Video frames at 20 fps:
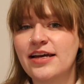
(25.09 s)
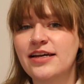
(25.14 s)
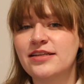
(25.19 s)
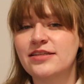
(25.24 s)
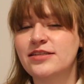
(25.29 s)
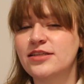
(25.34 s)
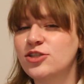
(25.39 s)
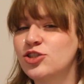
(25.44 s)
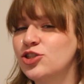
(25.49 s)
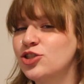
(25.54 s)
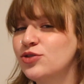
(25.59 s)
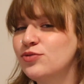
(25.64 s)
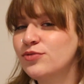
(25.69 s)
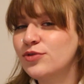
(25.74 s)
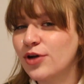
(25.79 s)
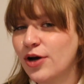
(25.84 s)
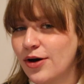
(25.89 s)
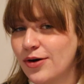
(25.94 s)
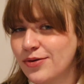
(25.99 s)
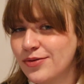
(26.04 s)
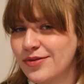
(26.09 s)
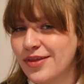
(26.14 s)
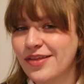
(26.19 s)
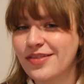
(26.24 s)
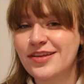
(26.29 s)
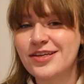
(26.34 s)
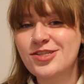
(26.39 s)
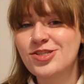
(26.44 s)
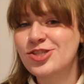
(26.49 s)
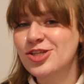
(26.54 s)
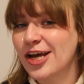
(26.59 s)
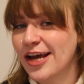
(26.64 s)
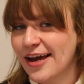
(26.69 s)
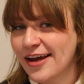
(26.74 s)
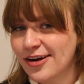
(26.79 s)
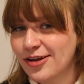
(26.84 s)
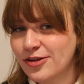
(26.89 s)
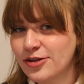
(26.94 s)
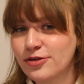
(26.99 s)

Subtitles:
did you know that this channel